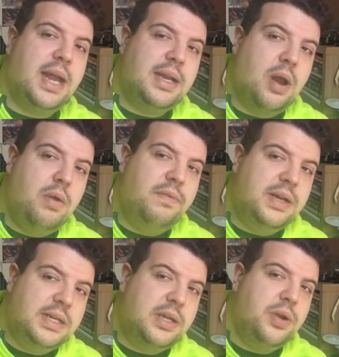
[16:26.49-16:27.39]
and
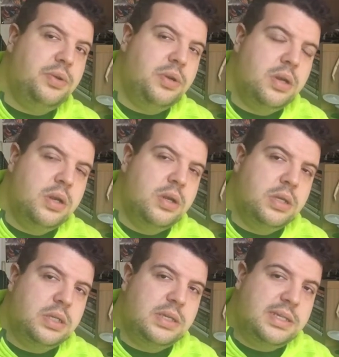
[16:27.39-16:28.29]
hopefully soon,
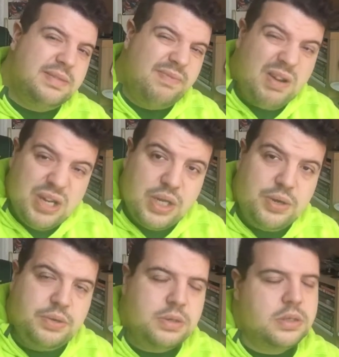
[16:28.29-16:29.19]
very
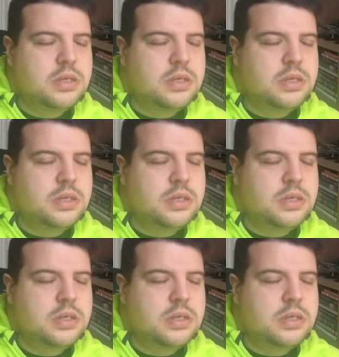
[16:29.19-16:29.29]
soon,